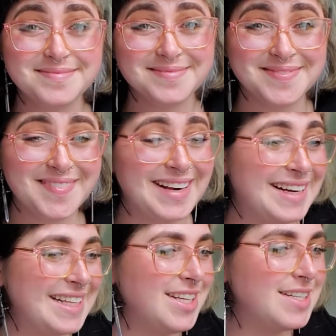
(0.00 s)
Where
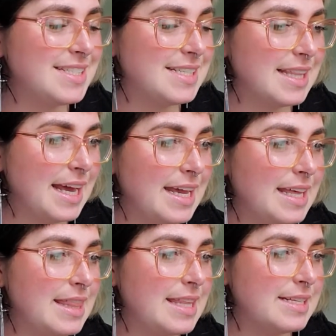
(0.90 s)
it looks
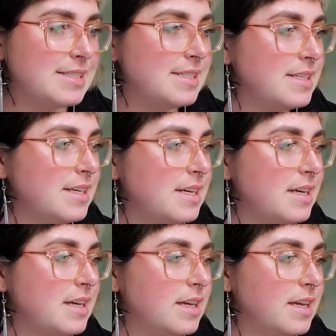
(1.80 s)
like this.
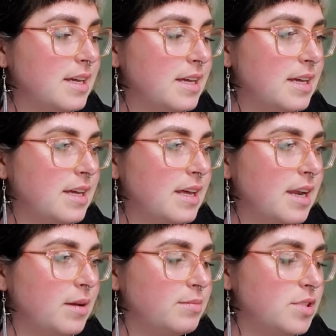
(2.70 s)
And
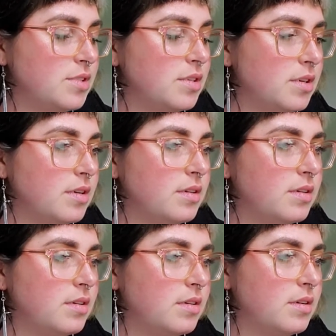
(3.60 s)
I'm just gonna
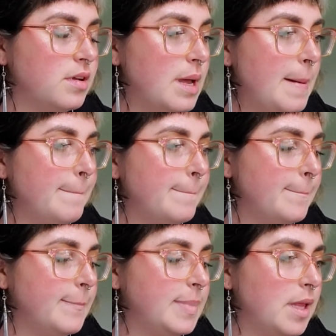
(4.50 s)

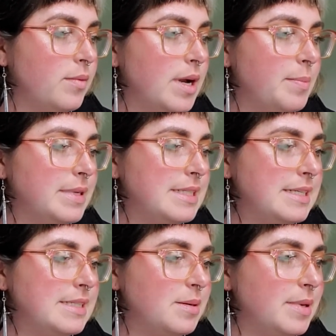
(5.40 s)
blow it up a
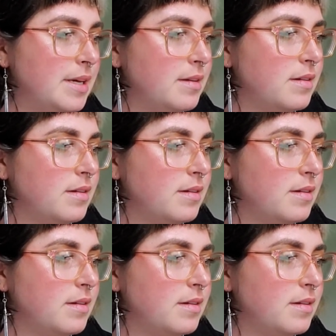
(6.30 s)
teensy bit.